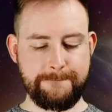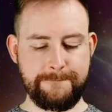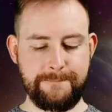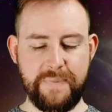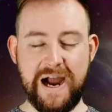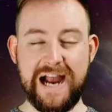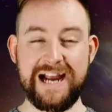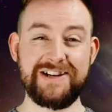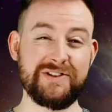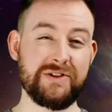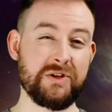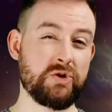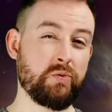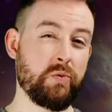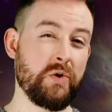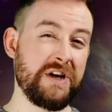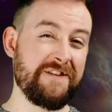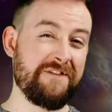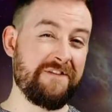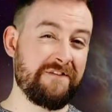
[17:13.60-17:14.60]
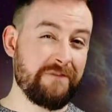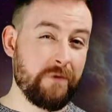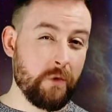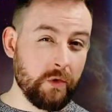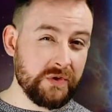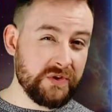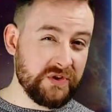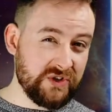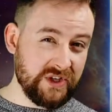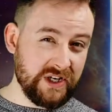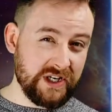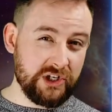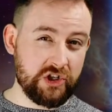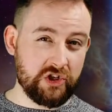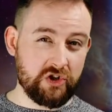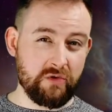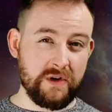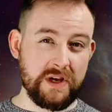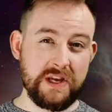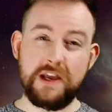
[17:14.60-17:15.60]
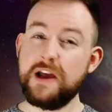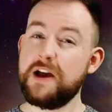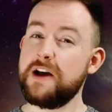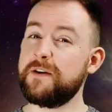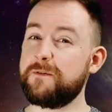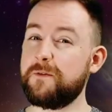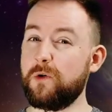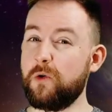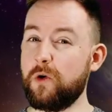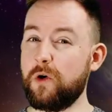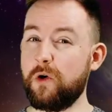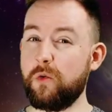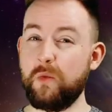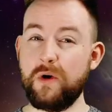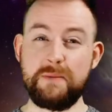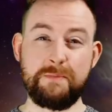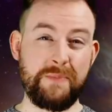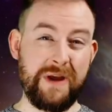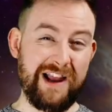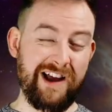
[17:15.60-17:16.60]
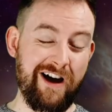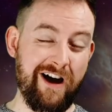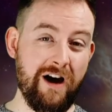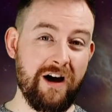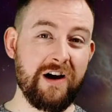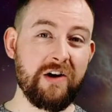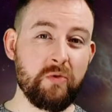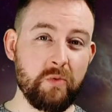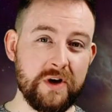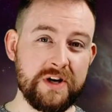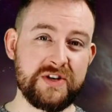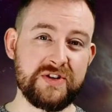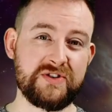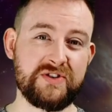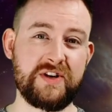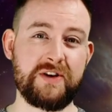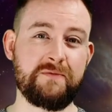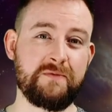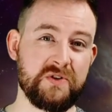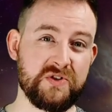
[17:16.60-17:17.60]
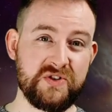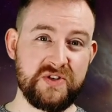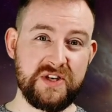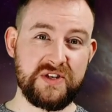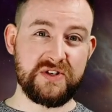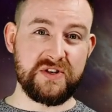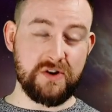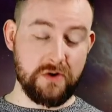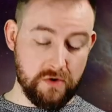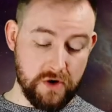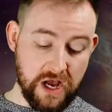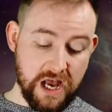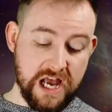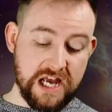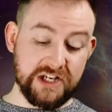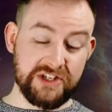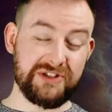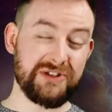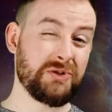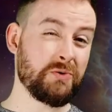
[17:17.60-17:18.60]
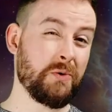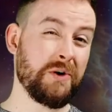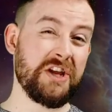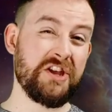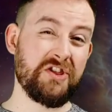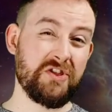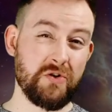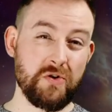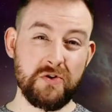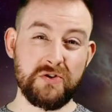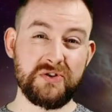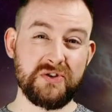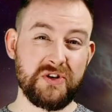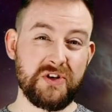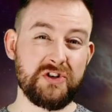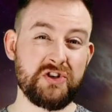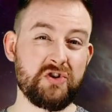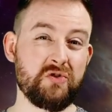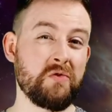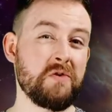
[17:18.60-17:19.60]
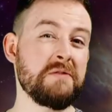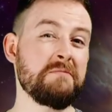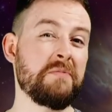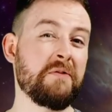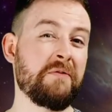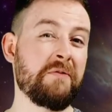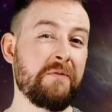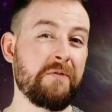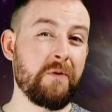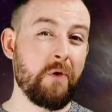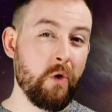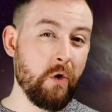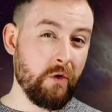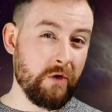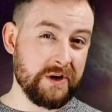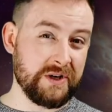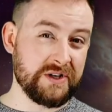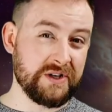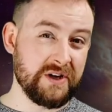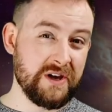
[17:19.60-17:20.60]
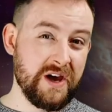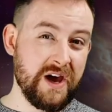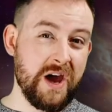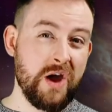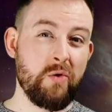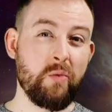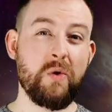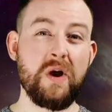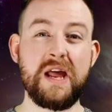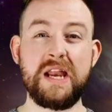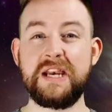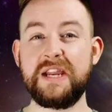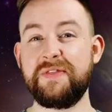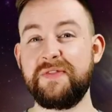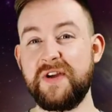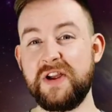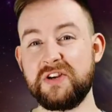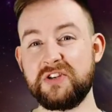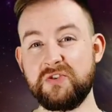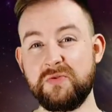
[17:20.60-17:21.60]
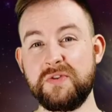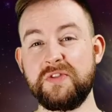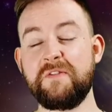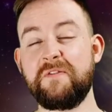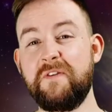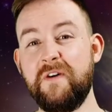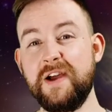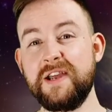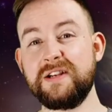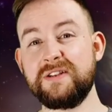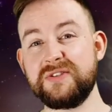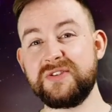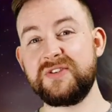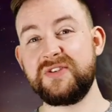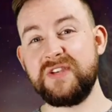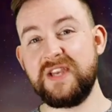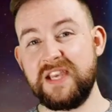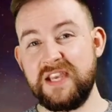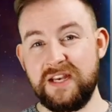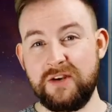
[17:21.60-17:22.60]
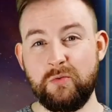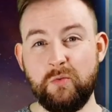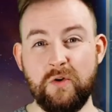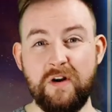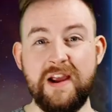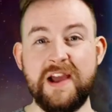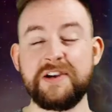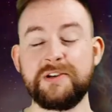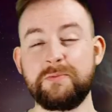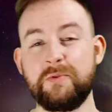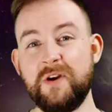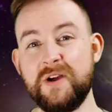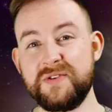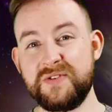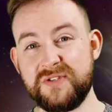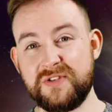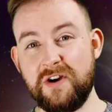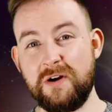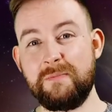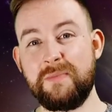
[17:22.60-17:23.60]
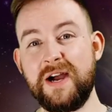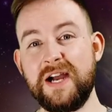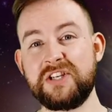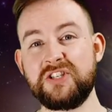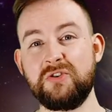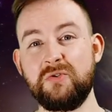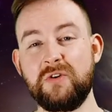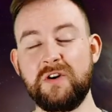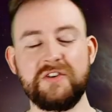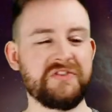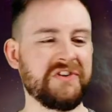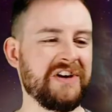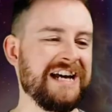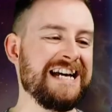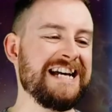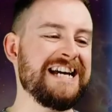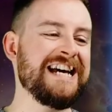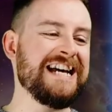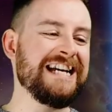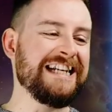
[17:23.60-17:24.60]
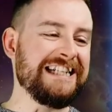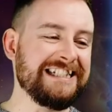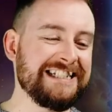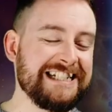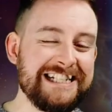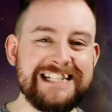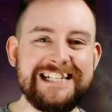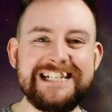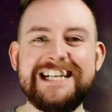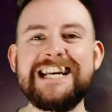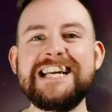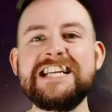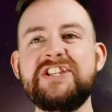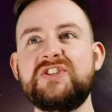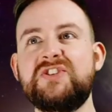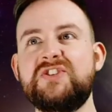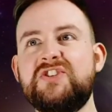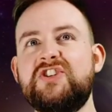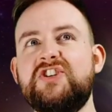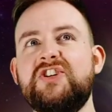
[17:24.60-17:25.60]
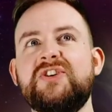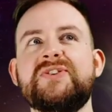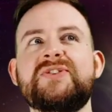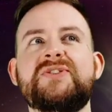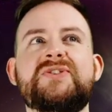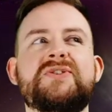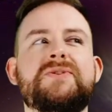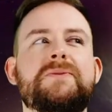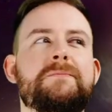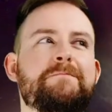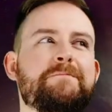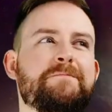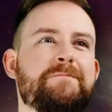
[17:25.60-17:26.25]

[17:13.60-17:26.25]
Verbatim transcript: back to the twenty-fourth century for when Picard went to San Francisco to the twenty-third century before it, when they're doing the final scene where Enterprise has gone back to Earth. It's just,